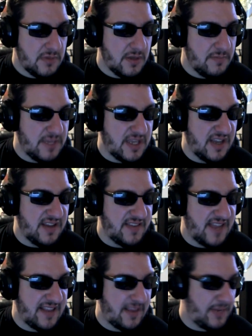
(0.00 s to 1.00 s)
Because
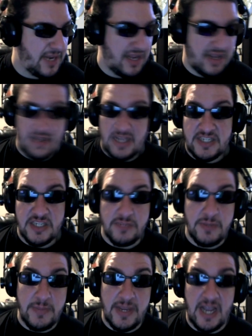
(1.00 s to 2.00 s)
and that's just
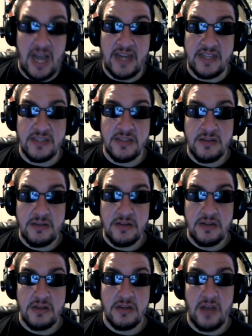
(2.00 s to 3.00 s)
me being honest.
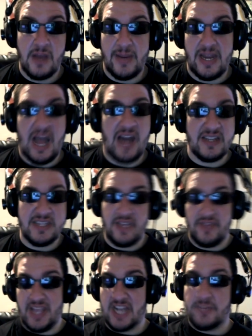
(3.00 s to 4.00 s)
I mean, honestly,
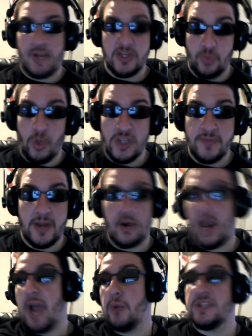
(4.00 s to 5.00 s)
if the Xbox was
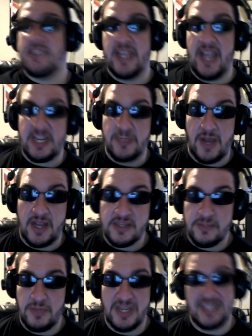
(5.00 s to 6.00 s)
better, I would say Xbox,
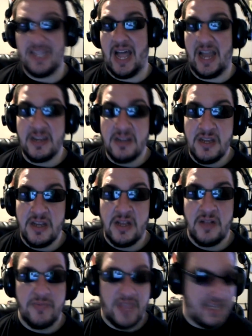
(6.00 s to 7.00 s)
but it's not.
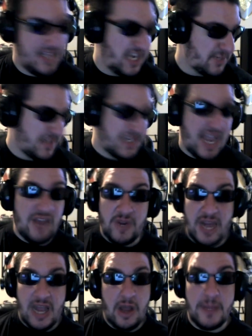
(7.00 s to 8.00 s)
Like the Xbox I have right
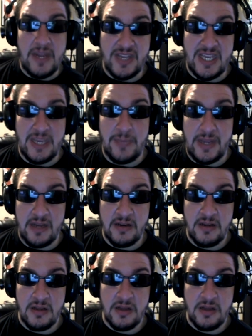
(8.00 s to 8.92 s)
now, I'm not even keeping it.